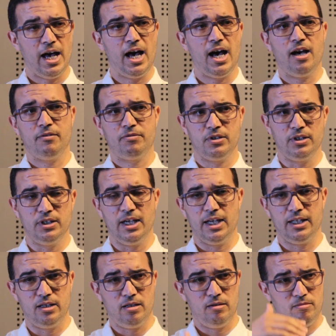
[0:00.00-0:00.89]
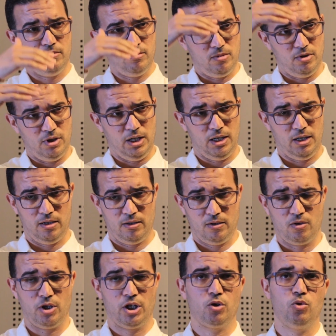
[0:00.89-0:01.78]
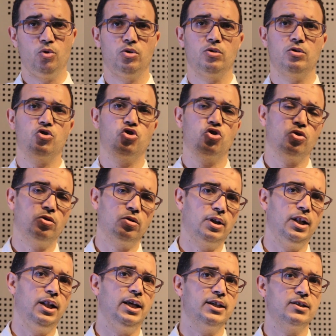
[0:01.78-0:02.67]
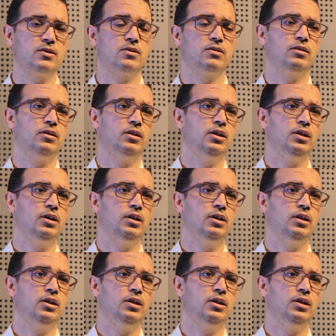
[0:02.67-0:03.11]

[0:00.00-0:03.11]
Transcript: After that, the recruiters shortlist